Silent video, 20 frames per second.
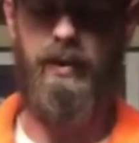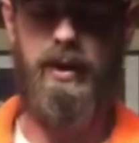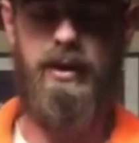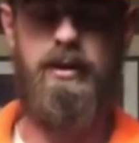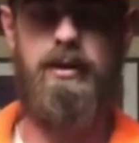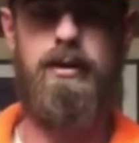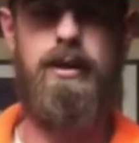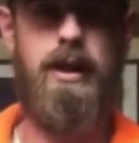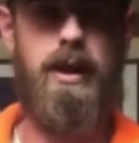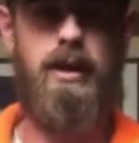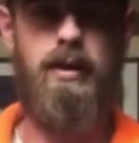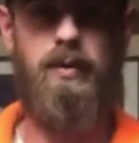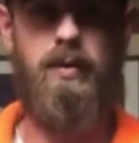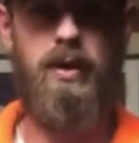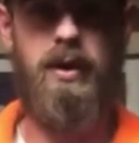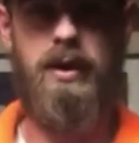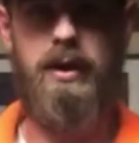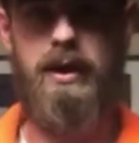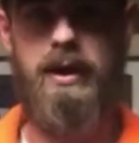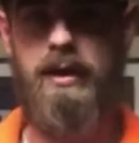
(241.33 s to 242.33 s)
when you get it
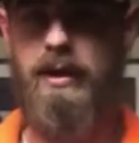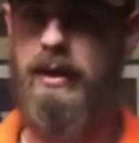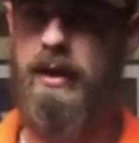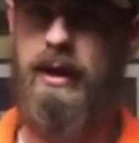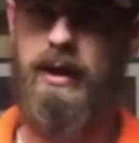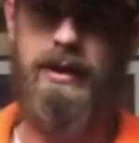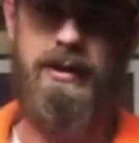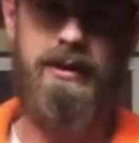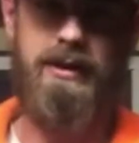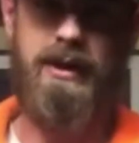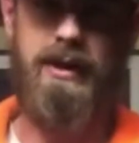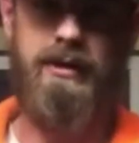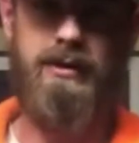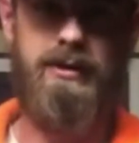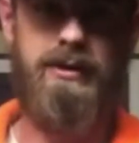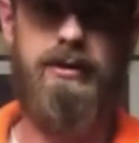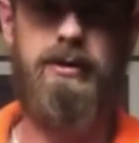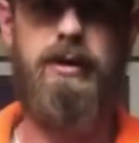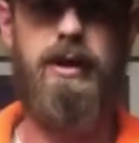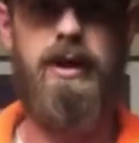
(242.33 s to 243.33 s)
working, it
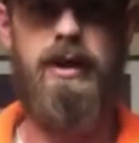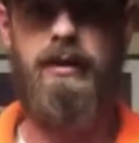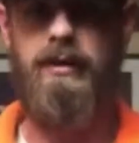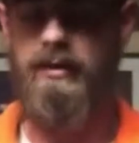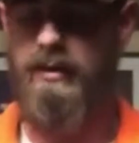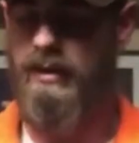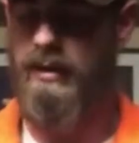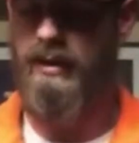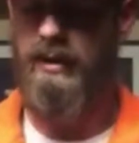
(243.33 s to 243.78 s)
sounds great.